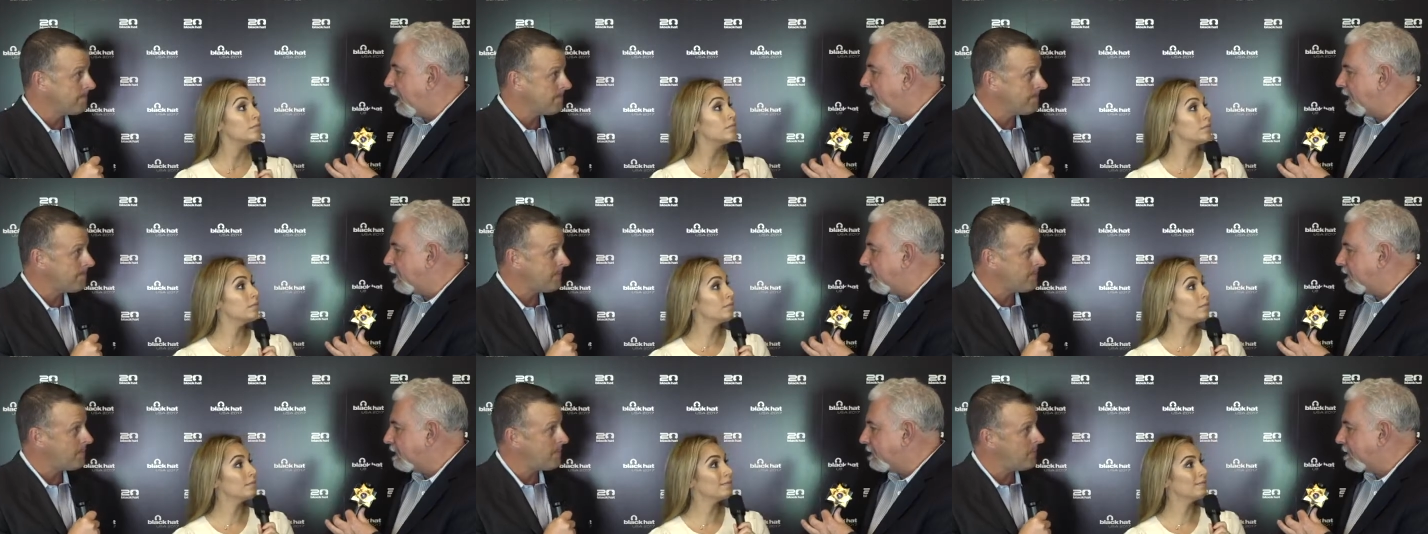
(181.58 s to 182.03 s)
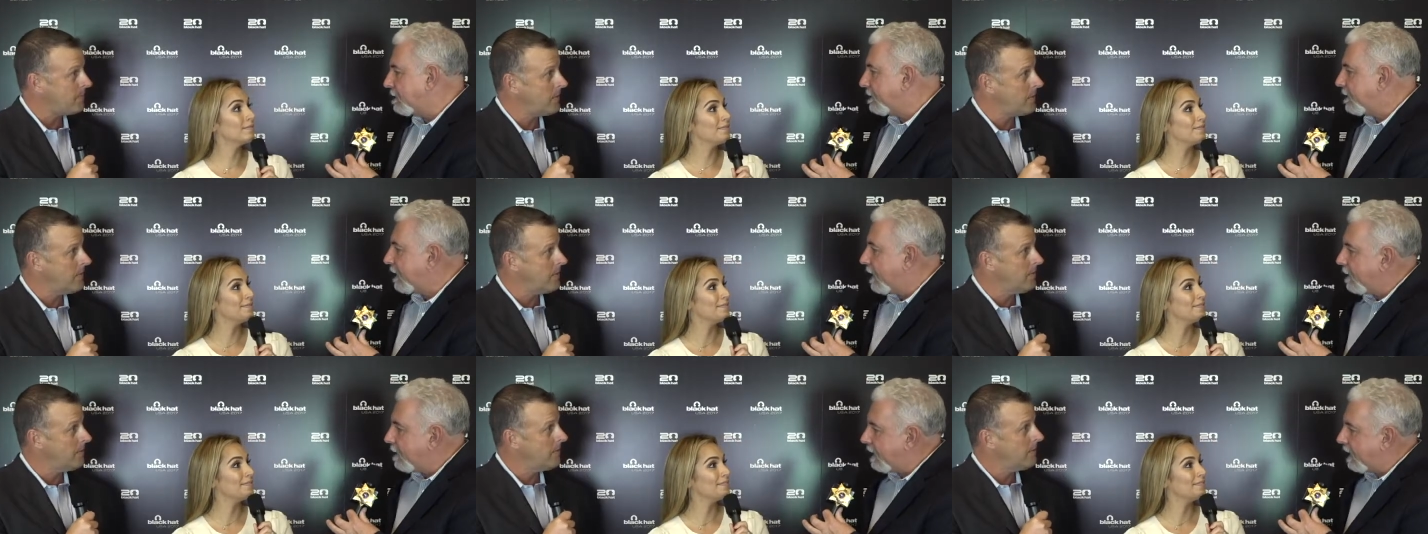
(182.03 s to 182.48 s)
Speaker 1: this?
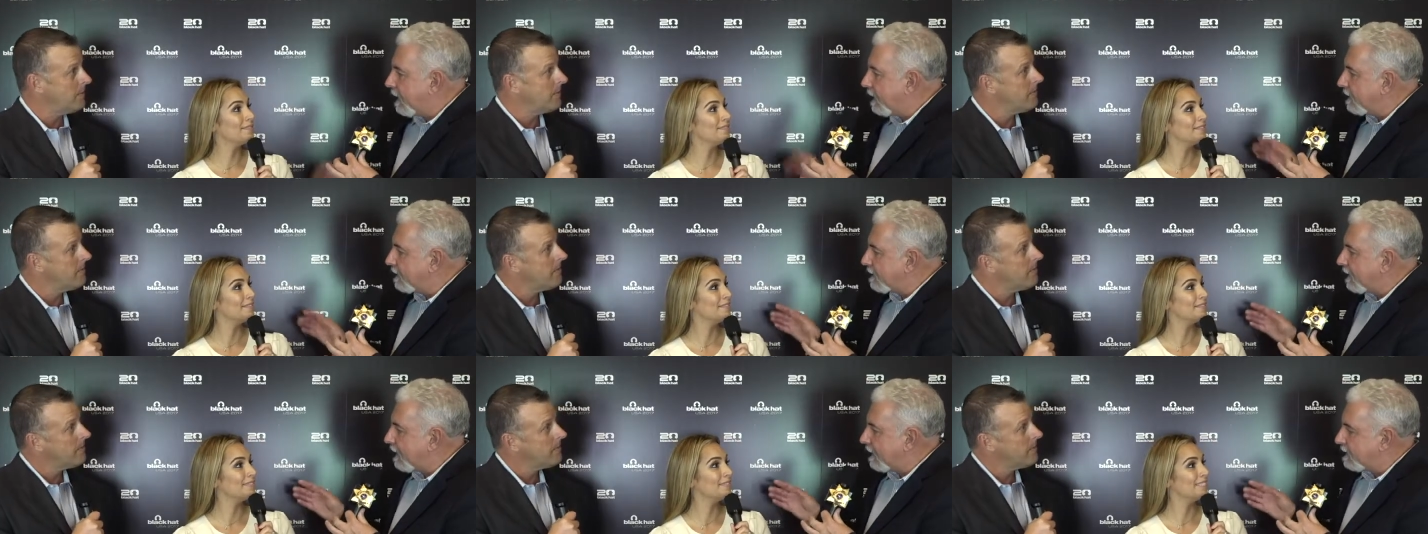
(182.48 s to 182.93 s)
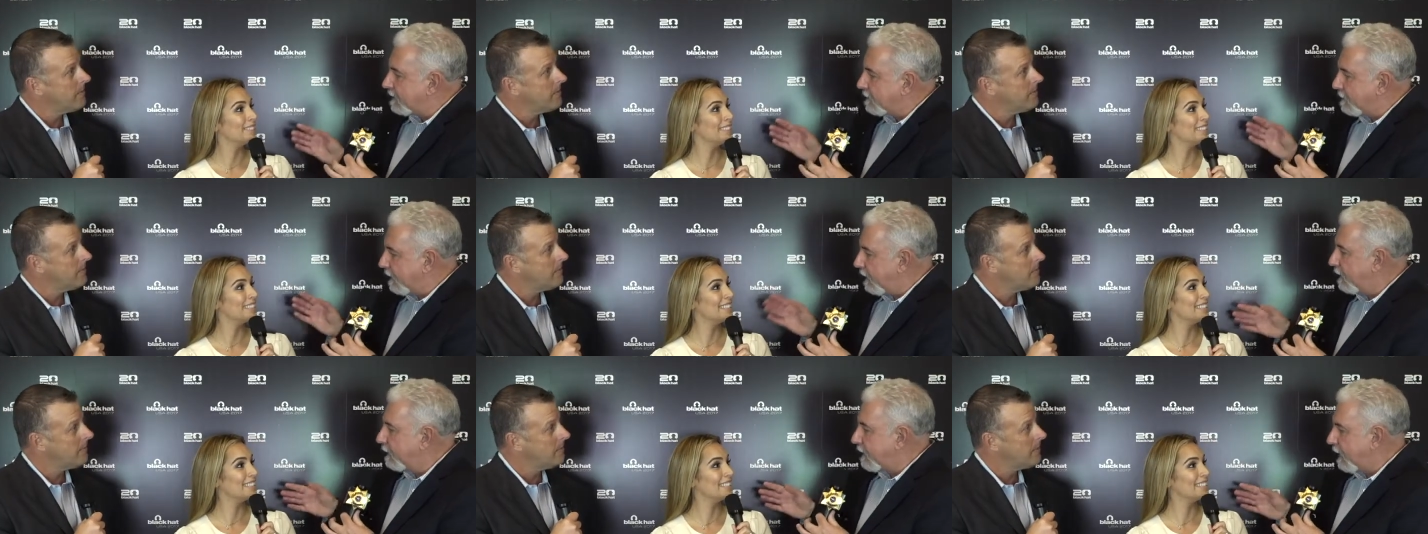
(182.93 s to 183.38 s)
Mm-hmm. Because it's
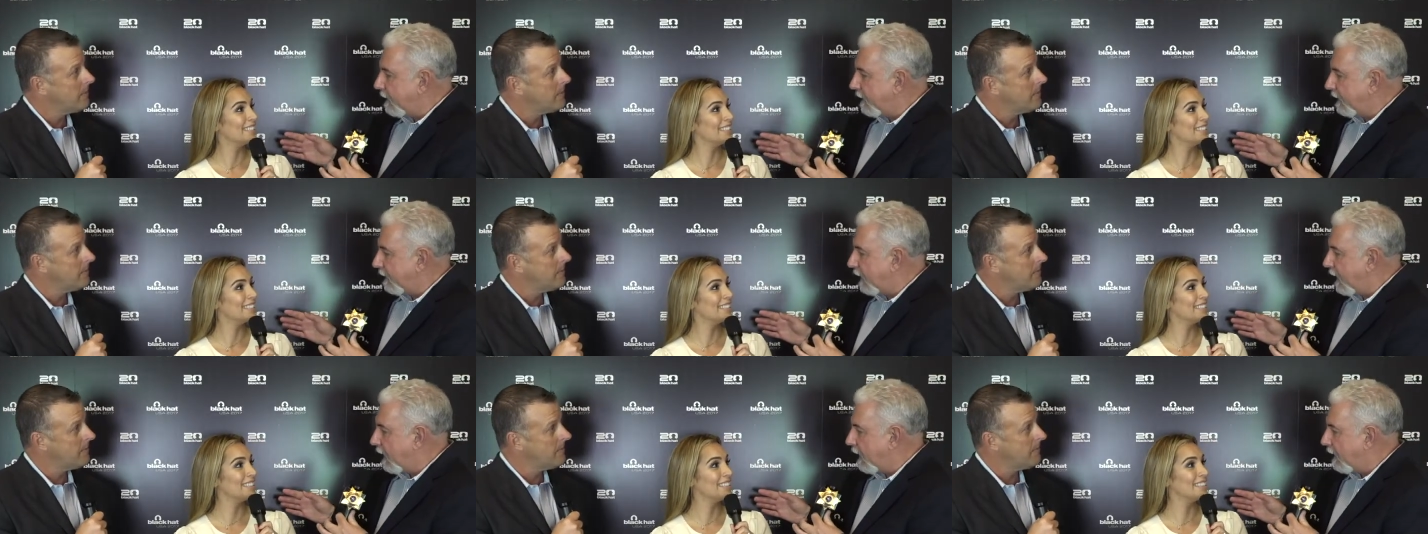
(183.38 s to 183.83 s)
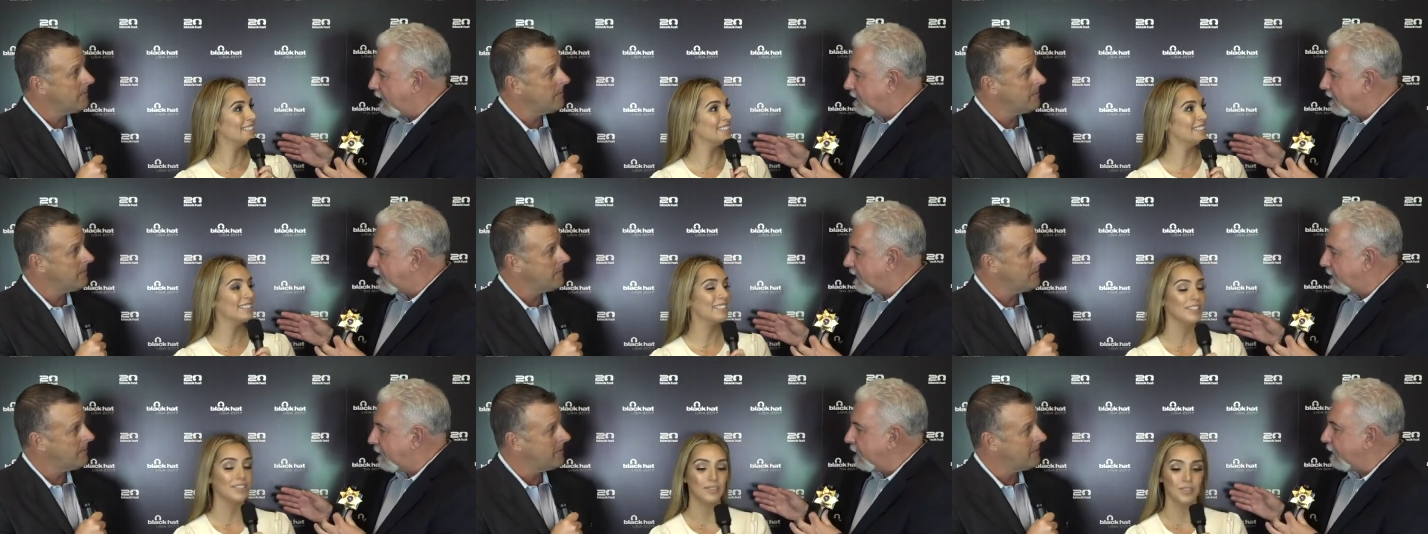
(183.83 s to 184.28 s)
military guys
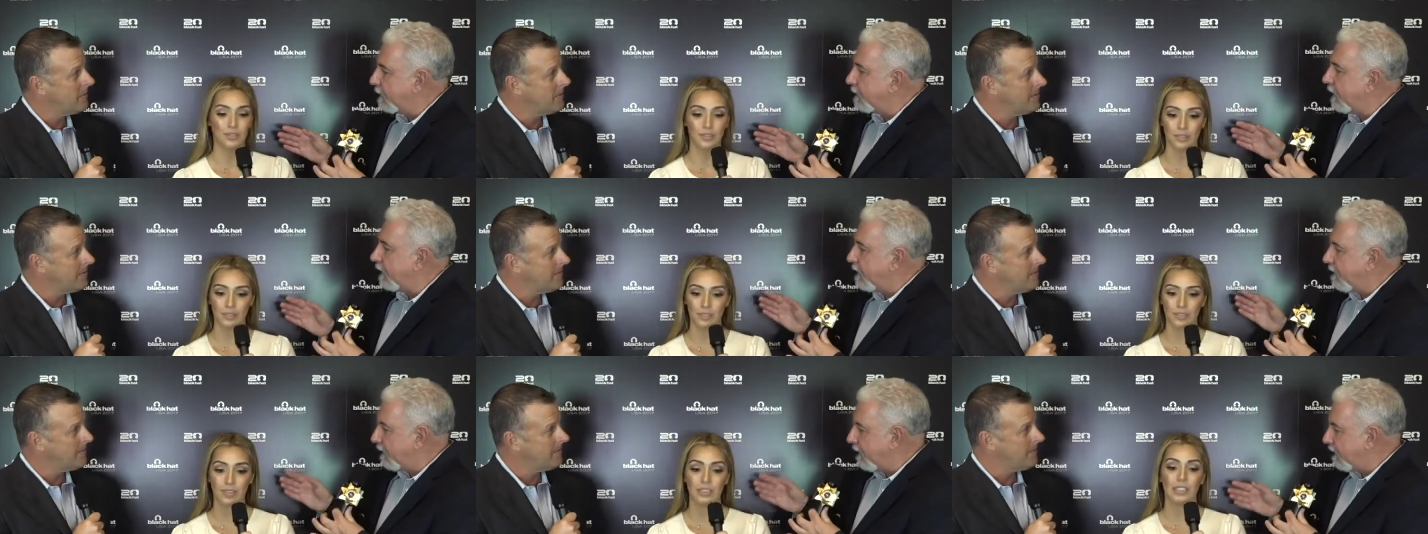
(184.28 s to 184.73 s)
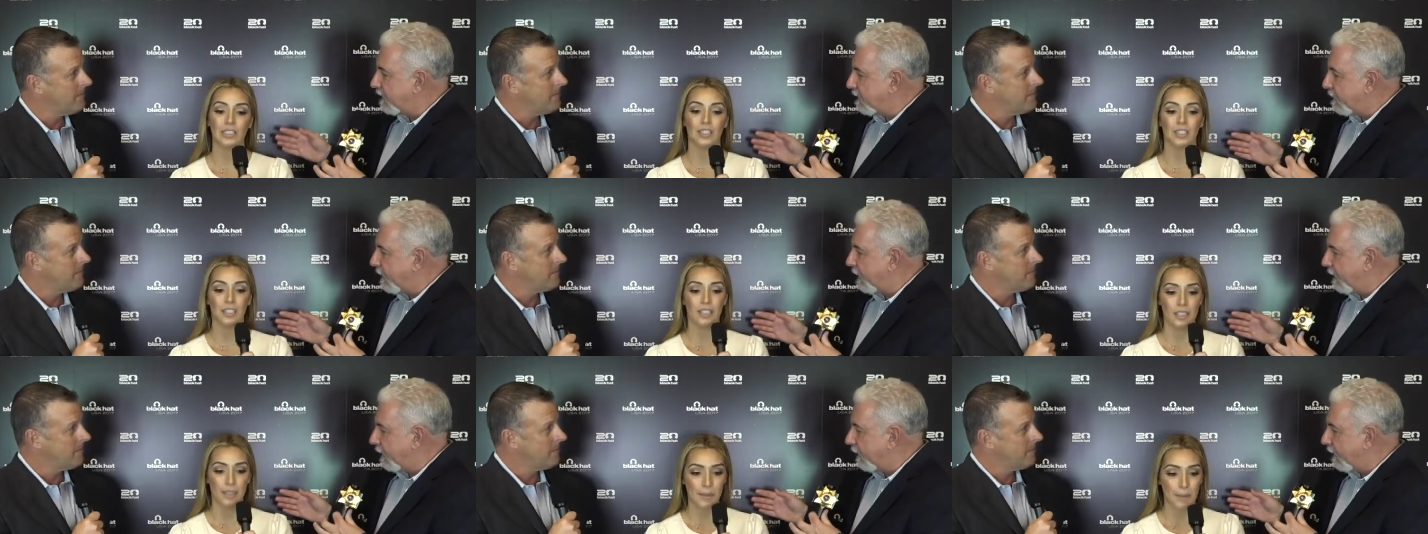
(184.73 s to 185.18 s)
and military defense
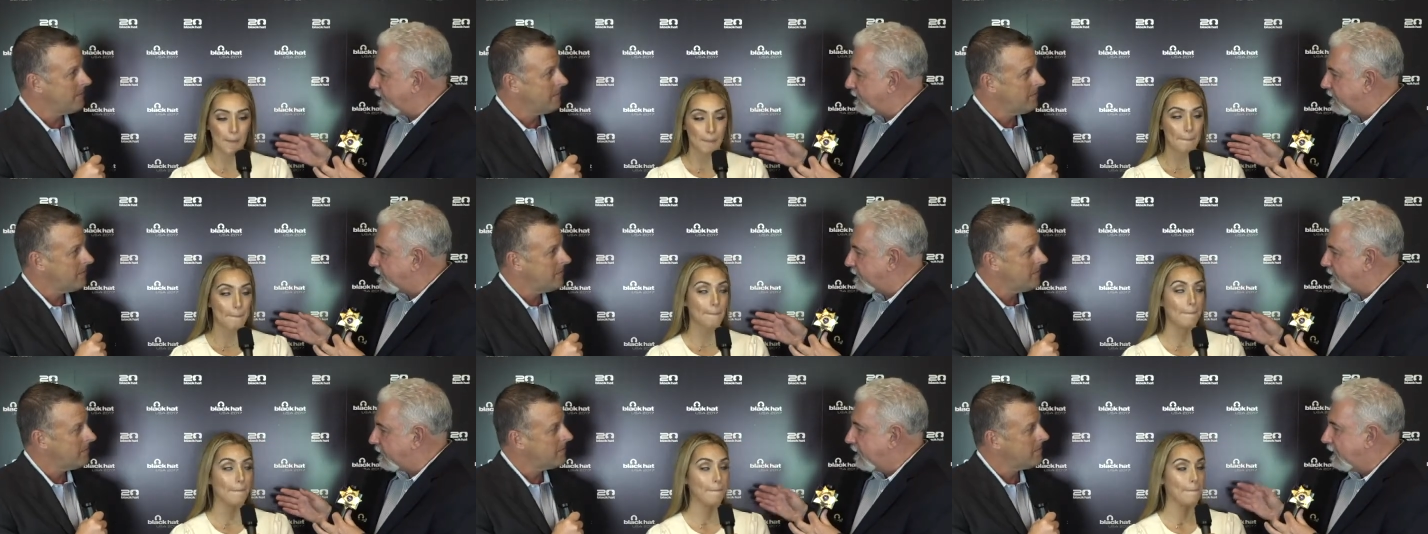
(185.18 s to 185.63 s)
builders